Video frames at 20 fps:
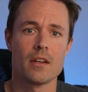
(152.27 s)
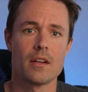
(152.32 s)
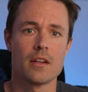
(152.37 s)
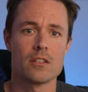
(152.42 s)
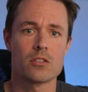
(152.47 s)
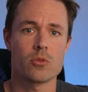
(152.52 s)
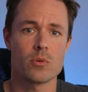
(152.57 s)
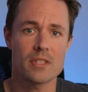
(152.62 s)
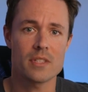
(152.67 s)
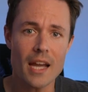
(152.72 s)

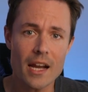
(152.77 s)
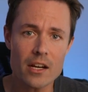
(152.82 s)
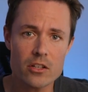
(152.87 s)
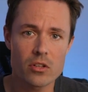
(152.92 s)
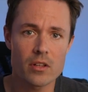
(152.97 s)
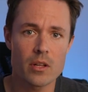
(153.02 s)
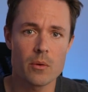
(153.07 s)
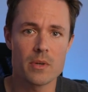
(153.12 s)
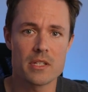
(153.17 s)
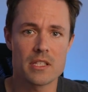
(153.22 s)
So he's
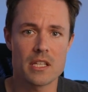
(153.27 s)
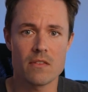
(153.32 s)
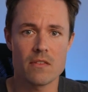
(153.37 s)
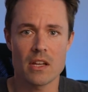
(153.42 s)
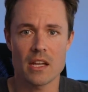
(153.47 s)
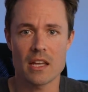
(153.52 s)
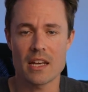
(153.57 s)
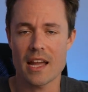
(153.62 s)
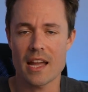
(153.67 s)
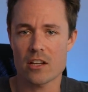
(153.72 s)
actually
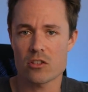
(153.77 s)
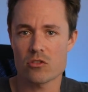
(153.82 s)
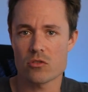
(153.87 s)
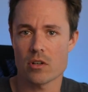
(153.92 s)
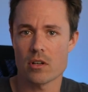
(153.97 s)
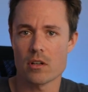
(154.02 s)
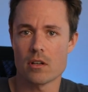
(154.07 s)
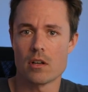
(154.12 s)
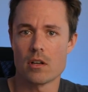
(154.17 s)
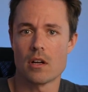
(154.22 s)
receiving an
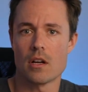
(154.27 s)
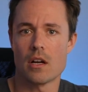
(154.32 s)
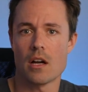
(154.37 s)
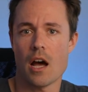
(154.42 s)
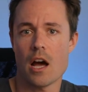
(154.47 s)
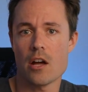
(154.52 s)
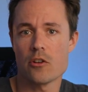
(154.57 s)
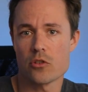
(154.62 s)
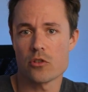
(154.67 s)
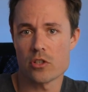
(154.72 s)
extra
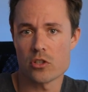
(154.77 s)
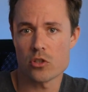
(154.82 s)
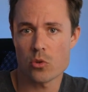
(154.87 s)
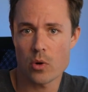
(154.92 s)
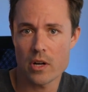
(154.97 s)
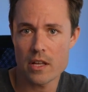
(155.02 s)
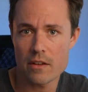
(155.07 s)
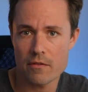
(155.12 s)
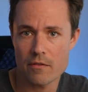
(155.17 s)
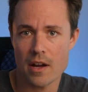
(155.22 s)

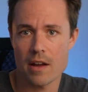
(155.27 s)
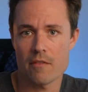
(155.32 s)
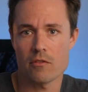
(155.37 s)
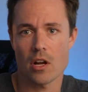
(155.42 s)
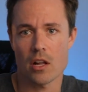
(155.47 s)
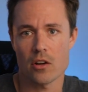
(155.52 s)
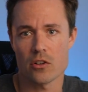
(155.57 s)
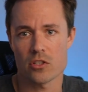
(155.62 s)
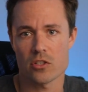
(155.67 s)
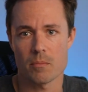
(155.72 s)

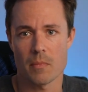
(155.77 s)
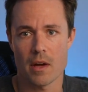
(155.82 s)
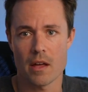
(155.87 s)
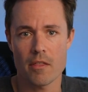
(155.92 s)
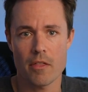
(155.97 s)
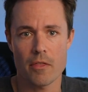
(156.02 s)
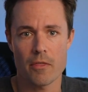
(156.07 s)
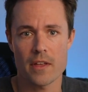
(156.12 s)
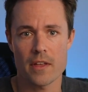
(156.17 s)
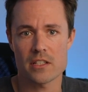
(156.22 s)
$125 a
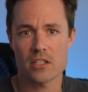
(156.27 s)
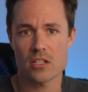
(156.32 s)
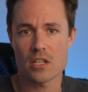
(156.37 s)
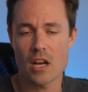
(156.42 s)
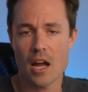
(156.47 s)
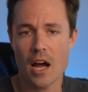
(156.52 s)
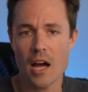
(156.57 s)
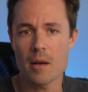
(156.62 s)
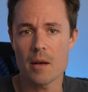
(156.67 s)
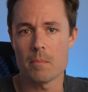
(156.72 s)
month that's
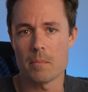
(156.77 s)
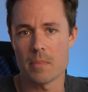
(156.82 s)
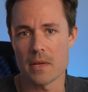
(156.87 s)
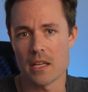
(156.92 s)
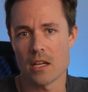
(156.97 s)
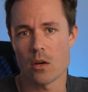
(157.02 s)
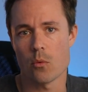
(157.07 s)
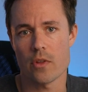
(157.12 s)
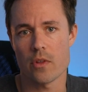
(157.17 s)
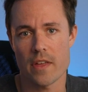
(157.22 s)
not
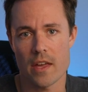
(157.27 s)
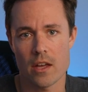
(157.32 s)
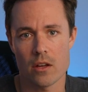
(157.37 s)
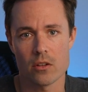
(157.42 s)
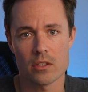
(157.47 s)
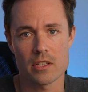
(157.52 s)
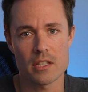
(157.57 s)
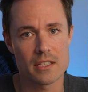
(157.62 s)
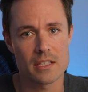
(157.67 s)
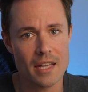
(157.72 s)
being
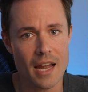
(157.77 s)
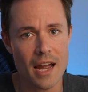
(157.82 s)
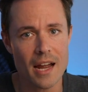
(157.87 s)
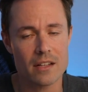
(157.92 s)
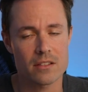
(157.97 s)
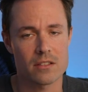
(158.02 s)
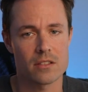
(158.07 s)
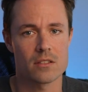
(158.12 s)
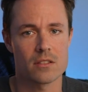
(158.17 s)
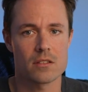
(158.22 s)
withheld in
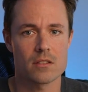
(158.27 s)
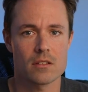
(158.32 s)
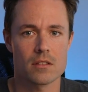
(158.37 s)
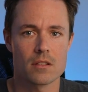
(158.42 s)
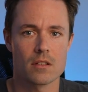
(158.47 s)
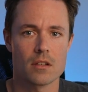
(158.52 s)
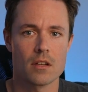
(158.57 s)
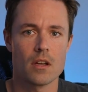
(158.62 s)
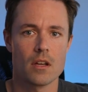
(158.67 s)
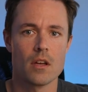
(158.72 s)
taxes.
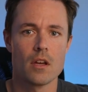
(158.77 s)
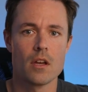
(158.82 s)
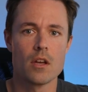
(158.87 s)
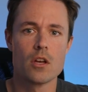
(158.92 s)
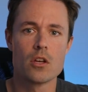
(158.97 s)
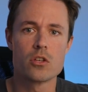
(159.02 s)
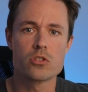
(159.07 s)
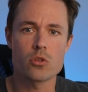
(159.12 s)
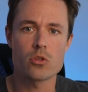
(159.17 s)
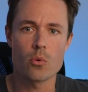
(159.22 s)

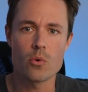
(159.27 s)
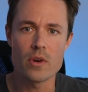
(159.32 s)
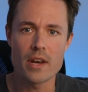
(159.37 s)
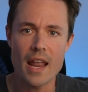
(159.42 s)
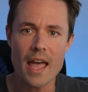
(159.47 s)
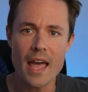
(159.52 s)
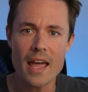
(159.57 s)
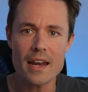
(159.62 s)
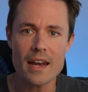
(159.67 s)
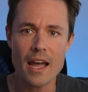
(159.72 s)
So
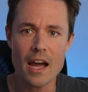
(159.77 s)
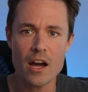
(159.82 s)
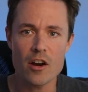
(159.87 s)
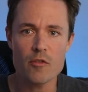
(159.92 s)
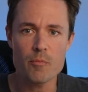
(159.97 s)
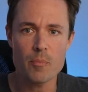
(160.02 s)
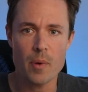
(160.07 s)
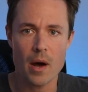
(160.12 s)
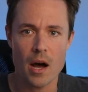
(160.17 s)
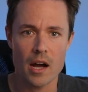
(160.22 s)
net out
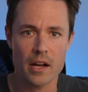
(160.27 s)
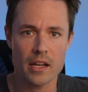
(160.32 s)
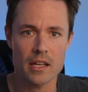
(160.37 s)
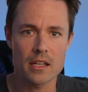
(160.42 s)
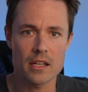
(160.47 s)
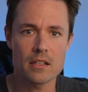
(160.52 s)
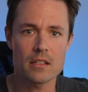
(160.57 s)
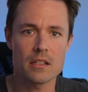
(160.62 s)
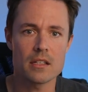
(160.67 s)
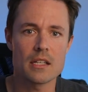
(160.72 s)
of
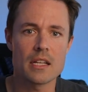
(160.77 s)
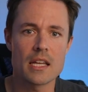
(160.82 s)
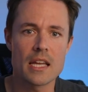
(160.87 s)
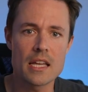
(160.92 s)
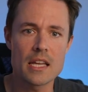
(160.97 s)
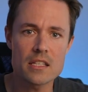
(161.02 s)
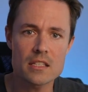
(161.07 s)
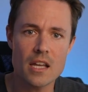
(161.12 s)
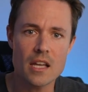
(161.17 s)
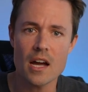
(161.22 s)
pocket,
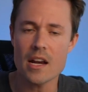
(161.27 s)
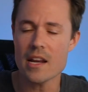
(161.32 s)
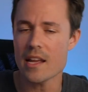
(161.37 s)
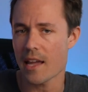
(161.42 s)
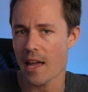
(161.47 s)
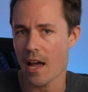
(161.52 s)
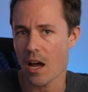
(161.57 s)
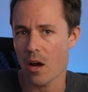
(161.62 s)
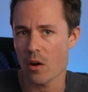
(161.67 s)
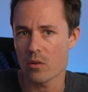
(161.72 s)
he's
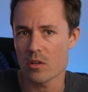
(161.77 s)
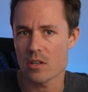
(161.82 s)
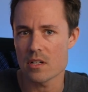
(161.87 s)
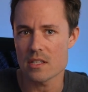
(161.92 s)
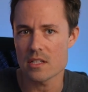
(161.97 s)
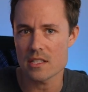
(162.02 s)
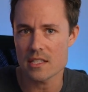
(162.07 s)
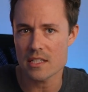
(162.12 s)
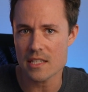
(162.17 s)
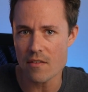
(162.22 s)
cutting out
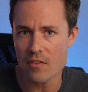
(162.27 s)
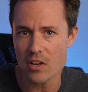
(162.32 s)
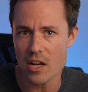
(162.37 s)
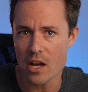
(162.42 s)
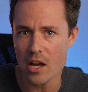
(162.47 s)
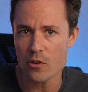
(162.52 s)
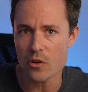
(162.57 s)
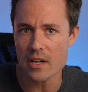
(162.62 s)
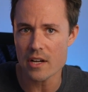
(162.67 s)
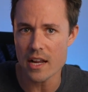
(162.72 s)

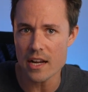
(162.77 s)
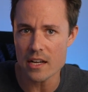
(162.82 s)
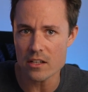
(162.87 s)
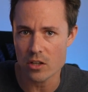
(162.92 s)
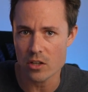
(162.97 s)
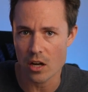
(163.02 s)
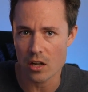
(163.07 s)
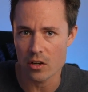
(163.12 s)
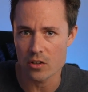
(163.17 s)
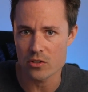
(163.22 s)

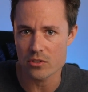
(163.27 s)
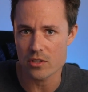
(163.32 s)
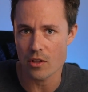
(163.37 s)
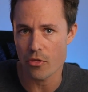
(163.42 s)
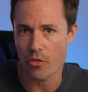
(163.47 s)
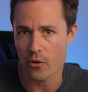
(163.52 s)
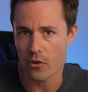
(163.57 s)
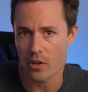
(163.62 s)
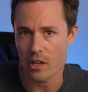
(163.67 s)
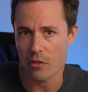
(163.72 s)

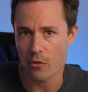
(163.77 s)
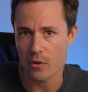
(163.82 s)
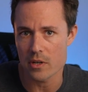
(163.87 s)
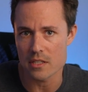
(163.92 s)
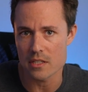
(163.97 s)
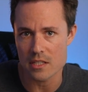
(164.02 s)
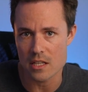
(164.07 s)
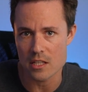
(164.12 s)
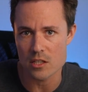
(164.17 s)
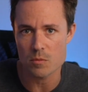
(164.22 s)

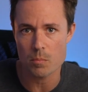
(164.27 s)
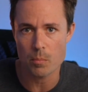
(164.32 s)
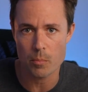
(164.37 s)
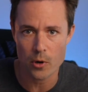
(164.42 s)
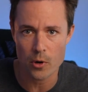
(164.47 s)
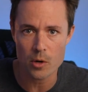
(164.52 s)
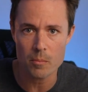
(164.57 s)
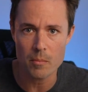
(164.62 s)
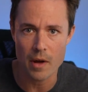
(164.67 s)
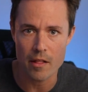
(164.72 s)
$708.33
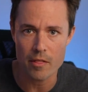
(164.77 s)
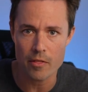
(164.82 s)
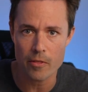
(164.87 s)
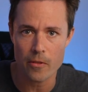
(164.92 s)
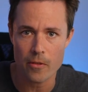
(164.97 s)
per month